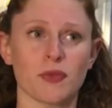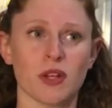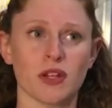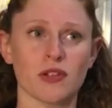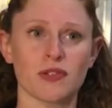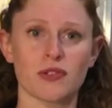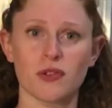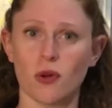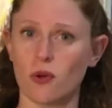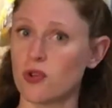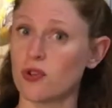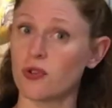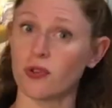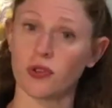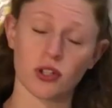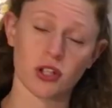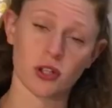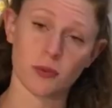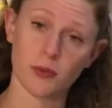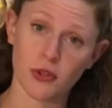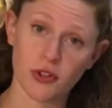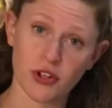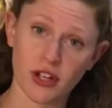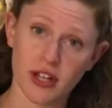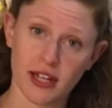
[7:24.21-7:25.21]
social and
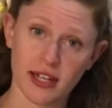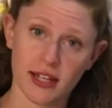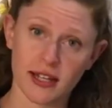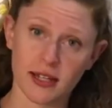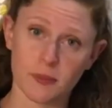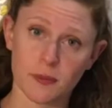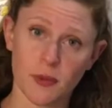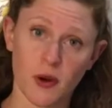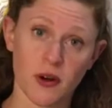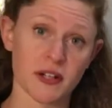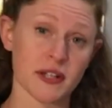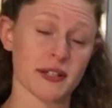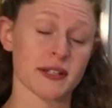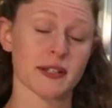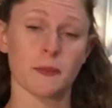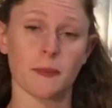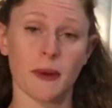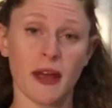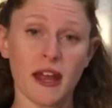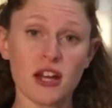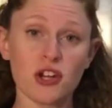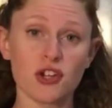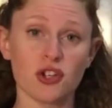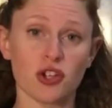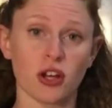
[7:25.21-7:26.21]
community
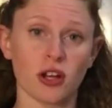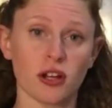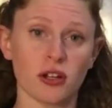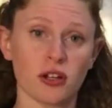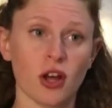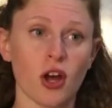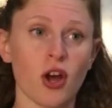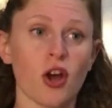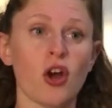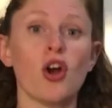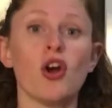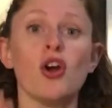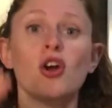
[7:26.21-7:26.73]
participation.